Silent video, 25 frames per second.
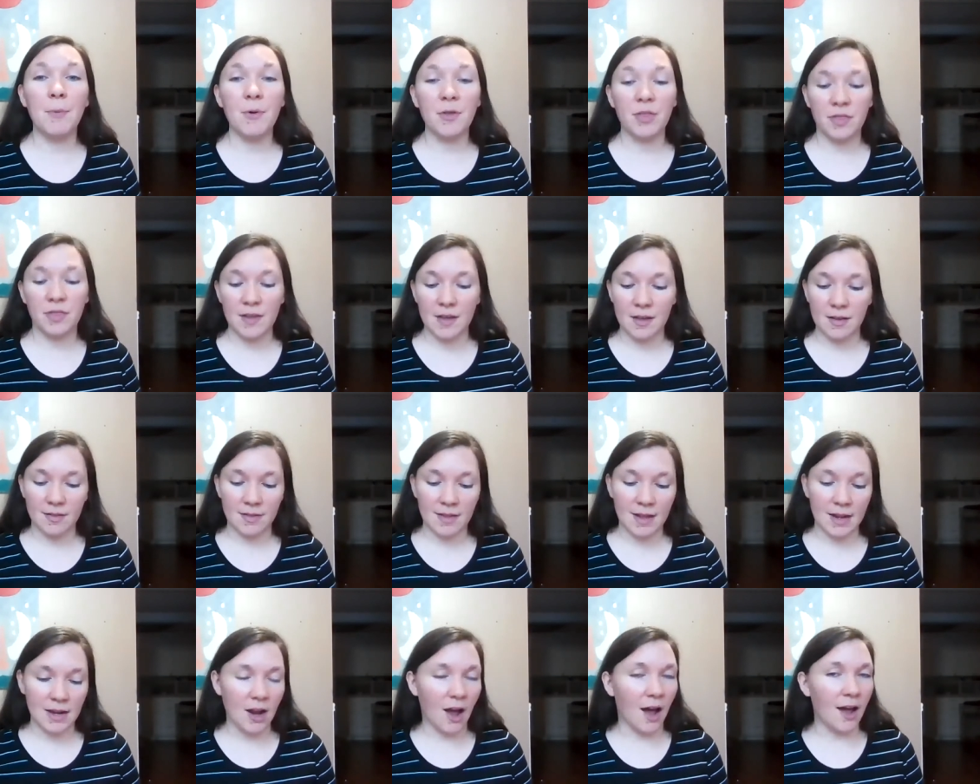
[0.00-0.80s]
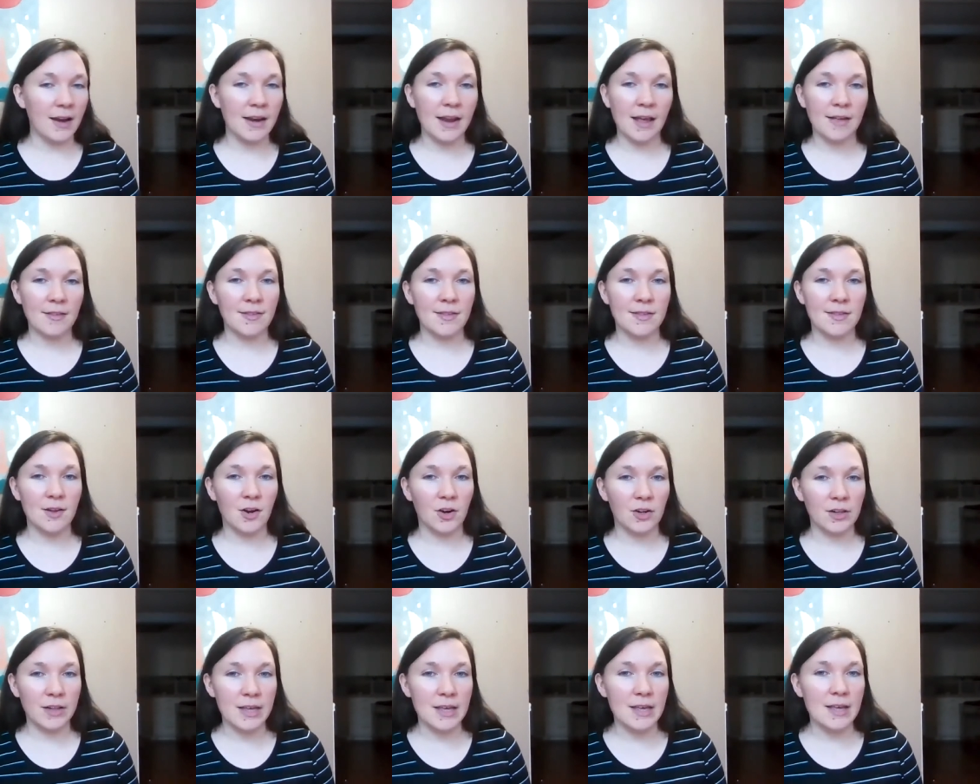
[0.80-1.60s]
with things and not
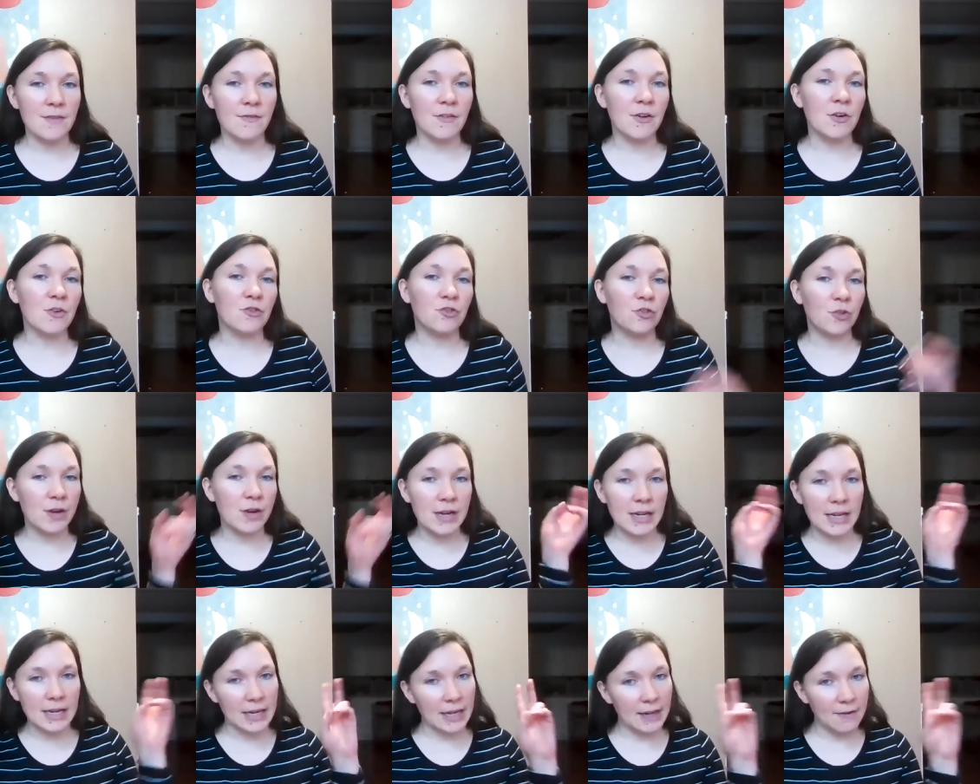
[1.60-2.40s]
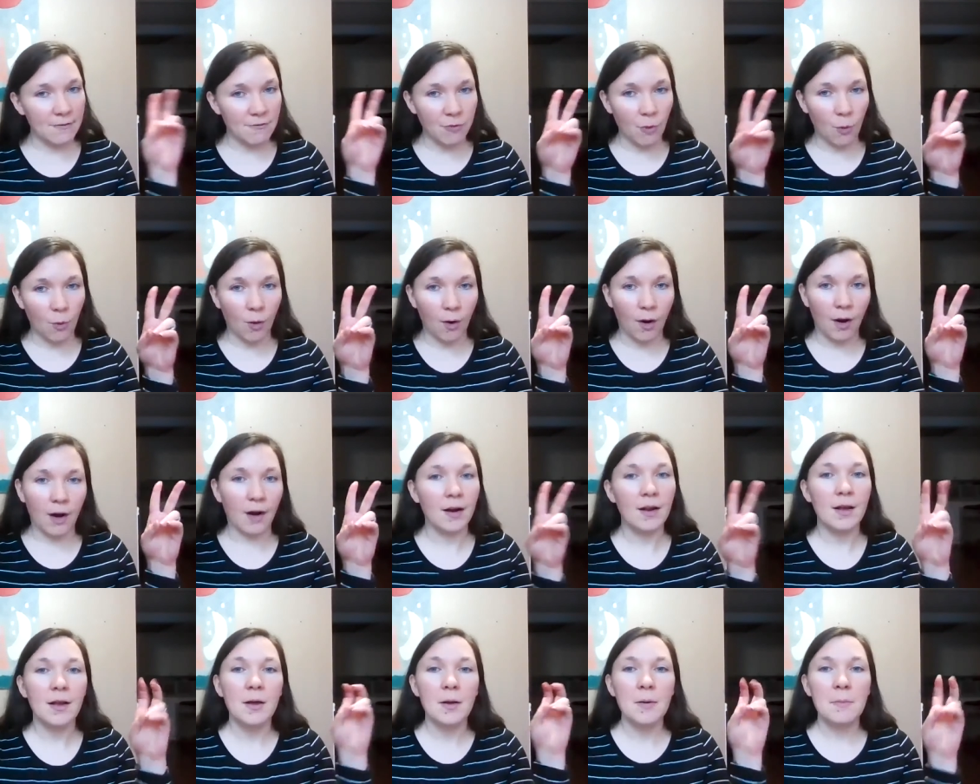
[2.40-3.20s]
necessarily even treating it for